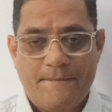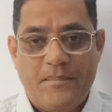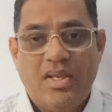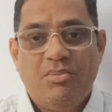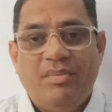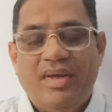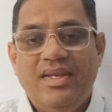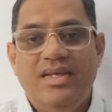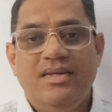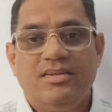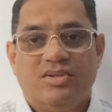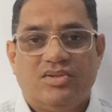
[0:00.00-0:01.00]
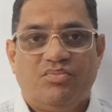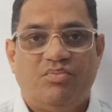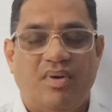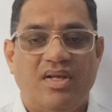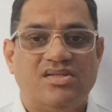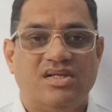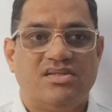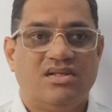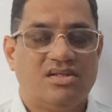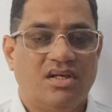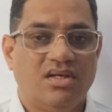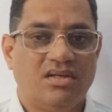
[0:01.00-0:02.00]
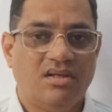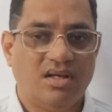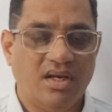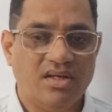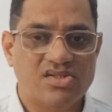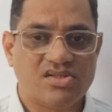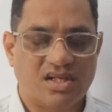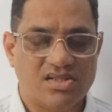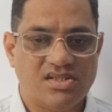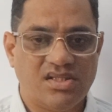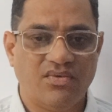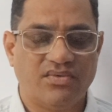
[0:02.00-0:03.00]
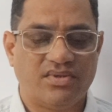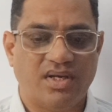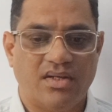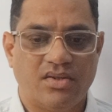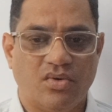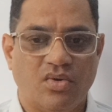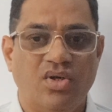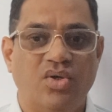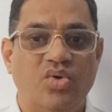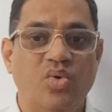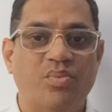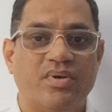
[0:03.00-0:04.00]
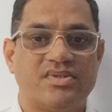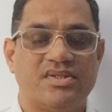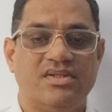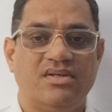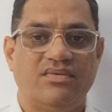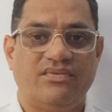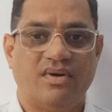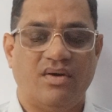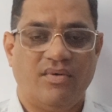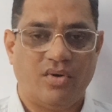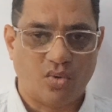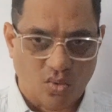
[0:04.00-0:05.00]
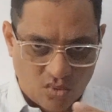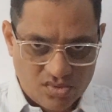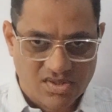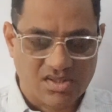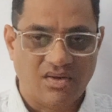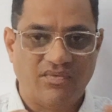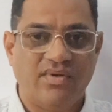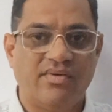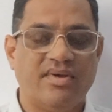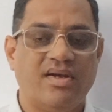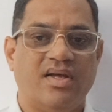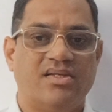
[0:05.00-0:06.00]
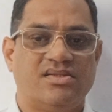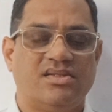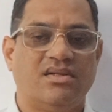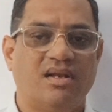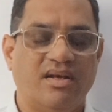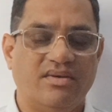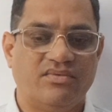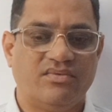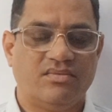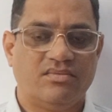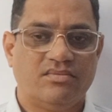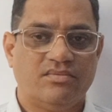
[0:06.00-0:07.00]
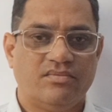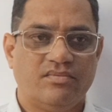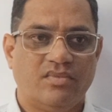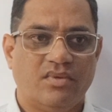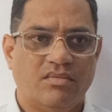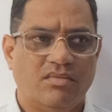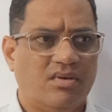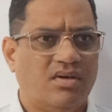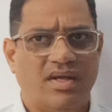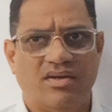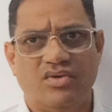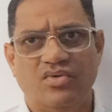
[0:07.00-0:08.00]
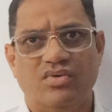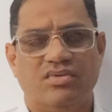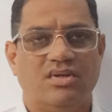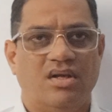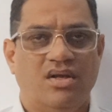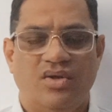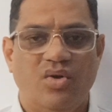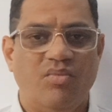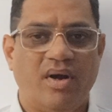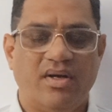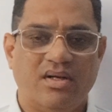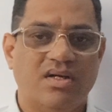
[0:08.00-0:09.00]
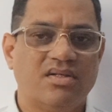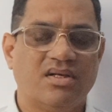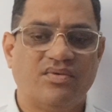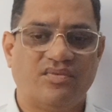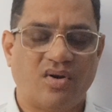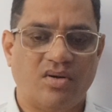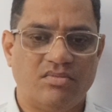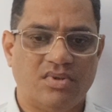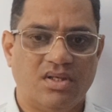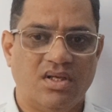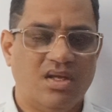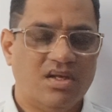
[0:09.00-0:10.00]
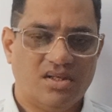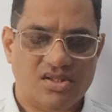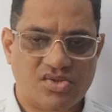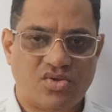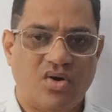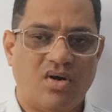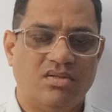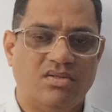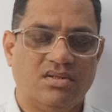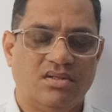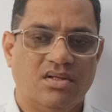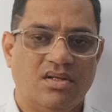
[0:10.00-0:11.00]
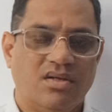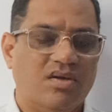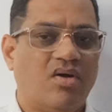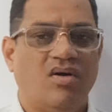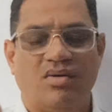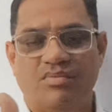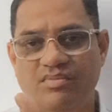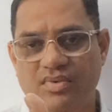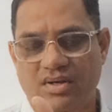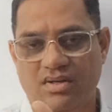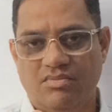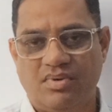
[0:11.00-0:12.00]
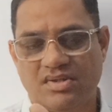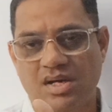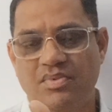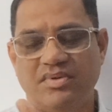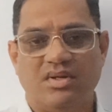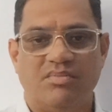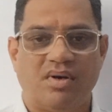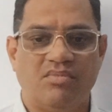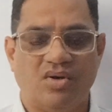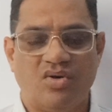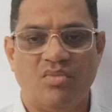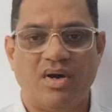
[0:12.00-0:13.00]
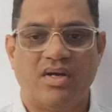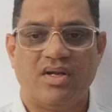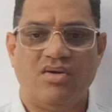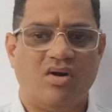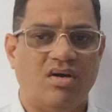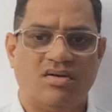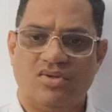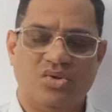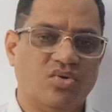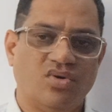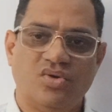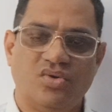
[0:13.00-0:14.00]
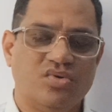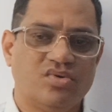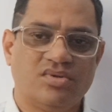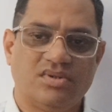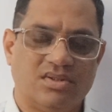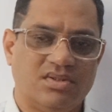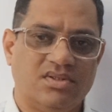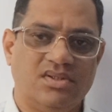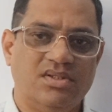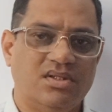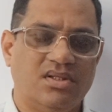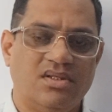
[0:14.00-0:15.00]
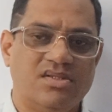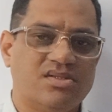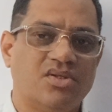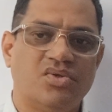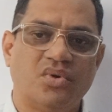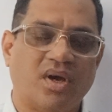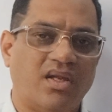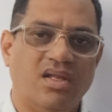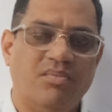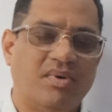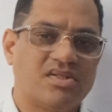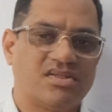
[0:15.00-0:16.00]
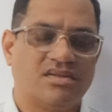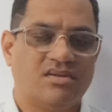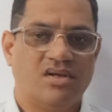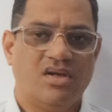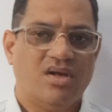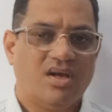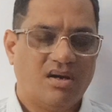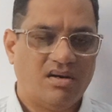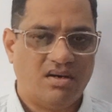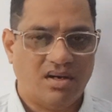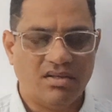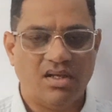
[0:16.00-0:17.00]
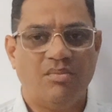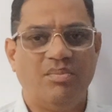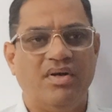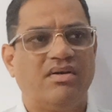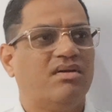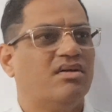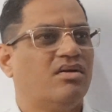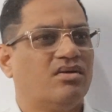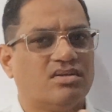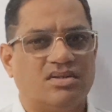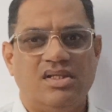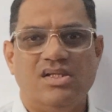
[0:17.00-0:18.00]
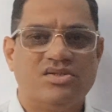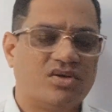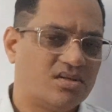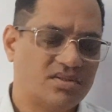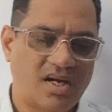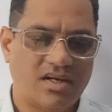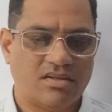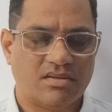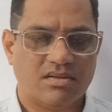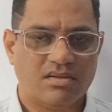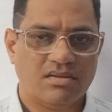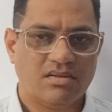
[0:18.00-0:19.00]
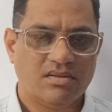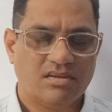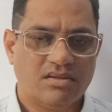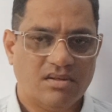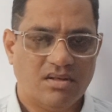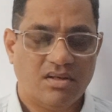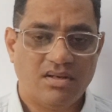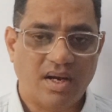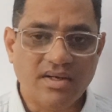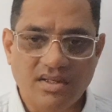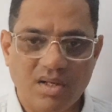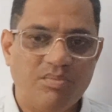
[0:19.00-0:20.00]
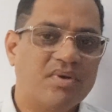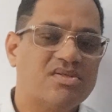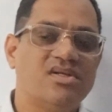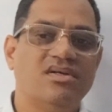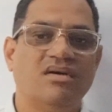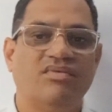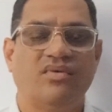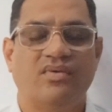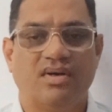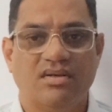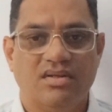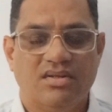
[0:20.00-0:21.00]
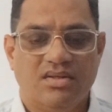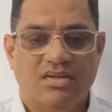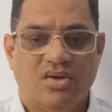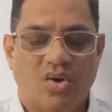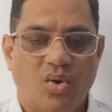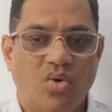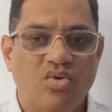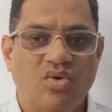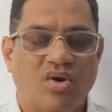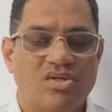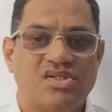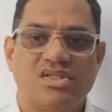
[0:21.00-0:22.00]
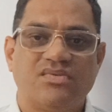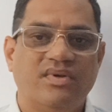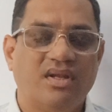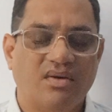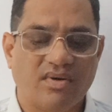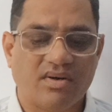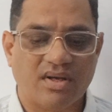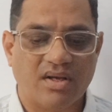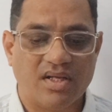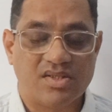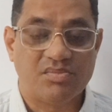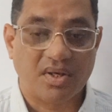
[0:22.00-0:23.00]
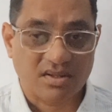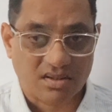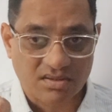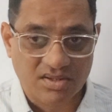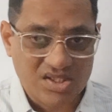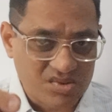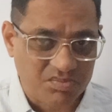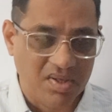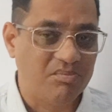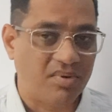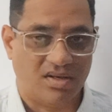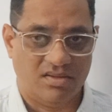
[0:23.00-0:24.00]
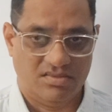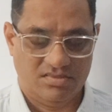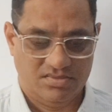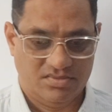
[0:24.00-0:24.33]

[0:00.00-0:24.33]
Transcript: In many places, it is conceived that only 2% of our own self we realize in life. Like, you know, you might heard it from ISKCON, or Prajapita Brahma Kumari, or you know, you listen to any person, NLP trainer, or this or that. 98% of our own conscious we never realize. But these people